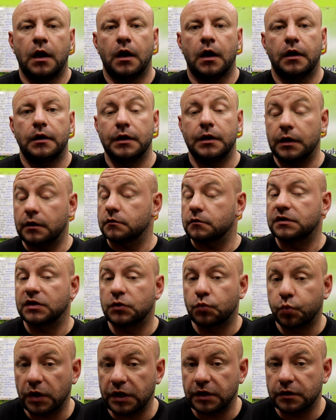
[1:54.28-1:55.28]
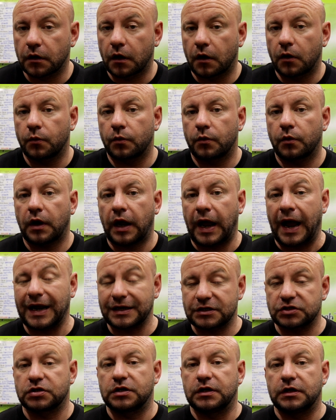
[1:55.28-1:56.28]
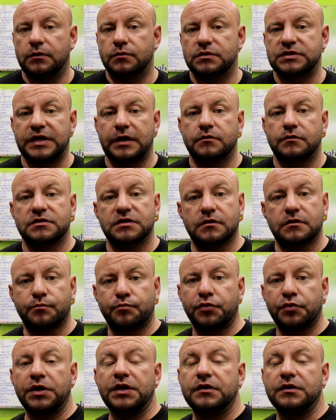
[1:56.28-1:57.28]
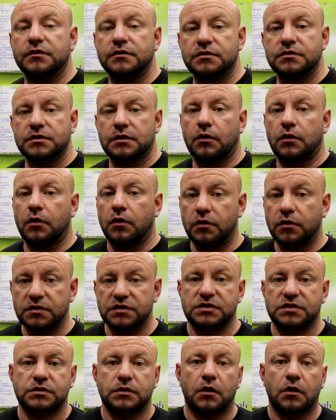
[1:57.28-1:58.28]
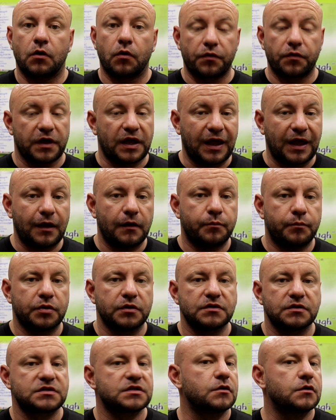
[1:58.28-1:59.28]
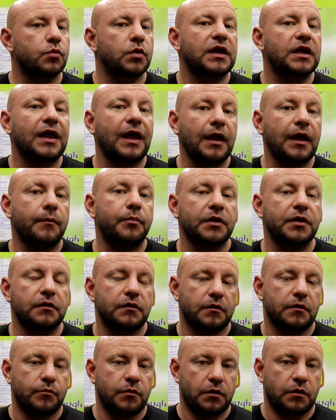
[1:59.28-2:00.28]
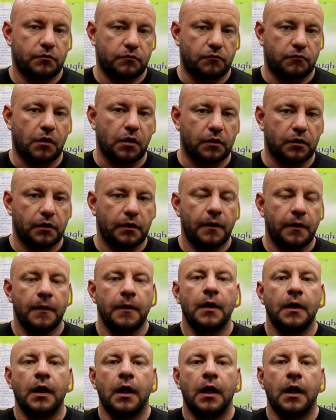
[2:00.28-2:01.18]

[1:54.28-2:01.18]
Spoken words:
Little did we know, actually it was down to the breeders, us or the keepers, that were keeping them wrong.